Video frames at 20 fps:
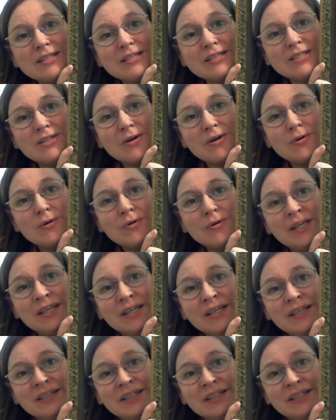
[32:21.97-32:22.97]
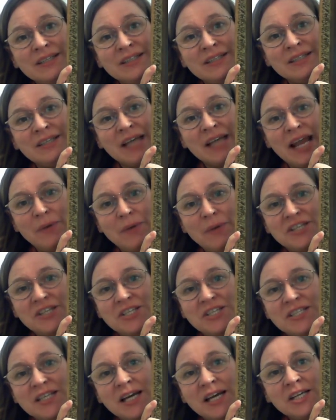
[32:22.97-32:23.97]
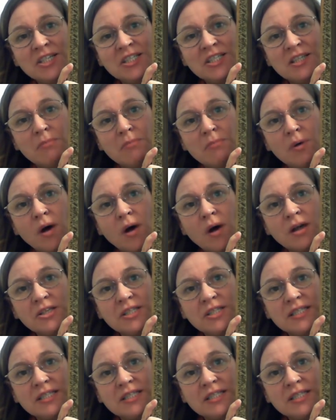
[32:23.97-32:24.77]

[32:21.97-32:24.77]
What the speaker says: So anyway, she's done. She's on my wall.